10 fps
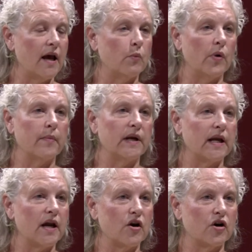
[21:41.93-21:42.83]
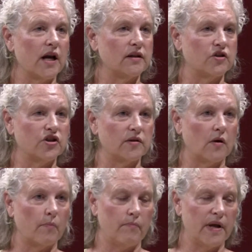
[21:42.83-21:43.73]
And WomenCare has just
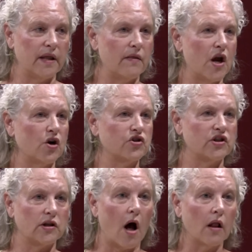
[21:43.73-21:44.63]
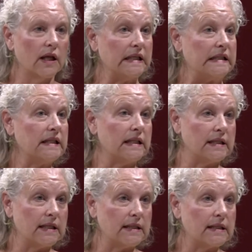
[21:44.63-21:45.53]
been there solid,
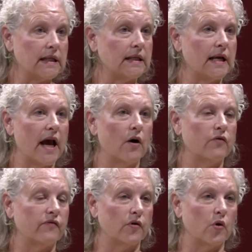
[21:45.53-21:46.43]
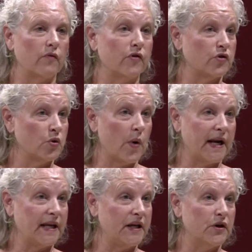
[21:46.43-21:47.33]
consistent now for over
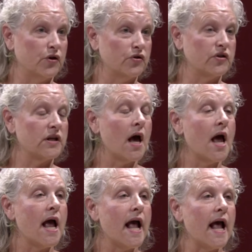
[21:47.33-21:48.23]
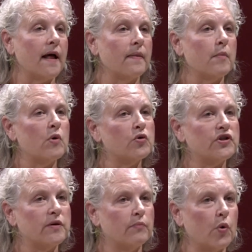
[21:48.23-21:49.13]
20 years. And the
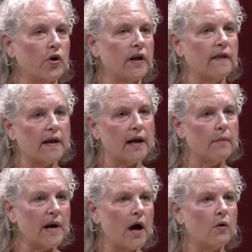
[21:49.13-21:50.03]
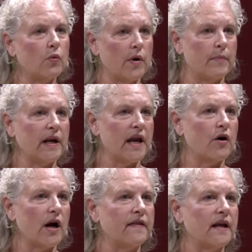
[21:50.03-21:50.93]
most important thing about
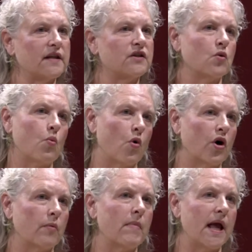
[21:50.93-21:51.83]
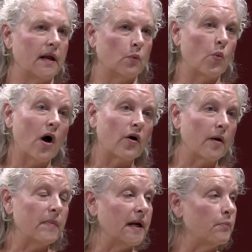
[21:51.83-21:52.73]
WomenCare, I think, is the warm and
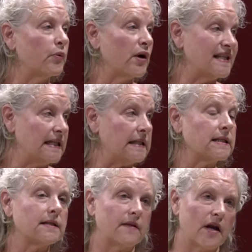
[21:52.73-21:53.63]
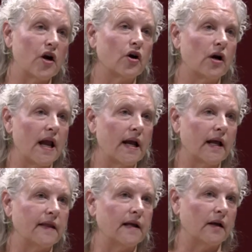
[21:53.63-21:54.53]
welcoming presence mm-hmm. there. And
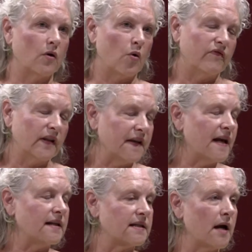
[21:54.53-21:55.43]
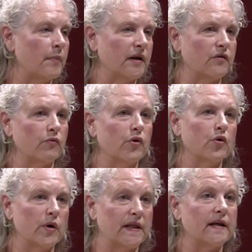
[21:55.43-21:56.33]
I think hopefully that's coming
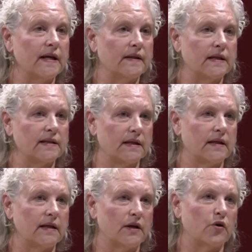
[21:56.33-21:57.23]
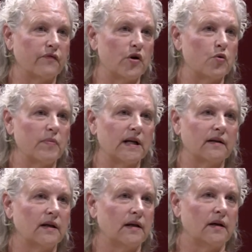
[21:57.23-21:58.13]
through in this interview.
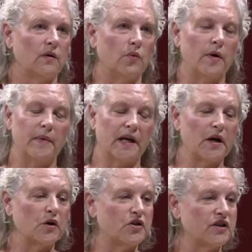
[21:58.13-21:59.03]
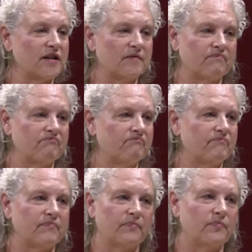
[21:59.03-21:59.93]
But WomenCare, just
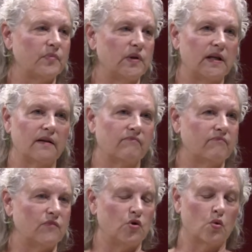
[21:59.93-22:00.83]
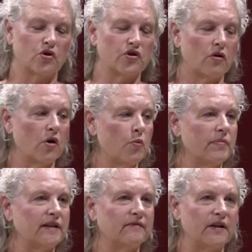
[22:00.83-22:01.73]
doors are
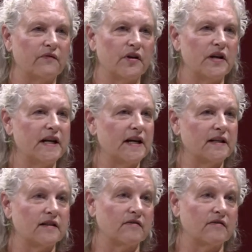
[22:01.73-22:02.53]
open mm-hmm. if you need us.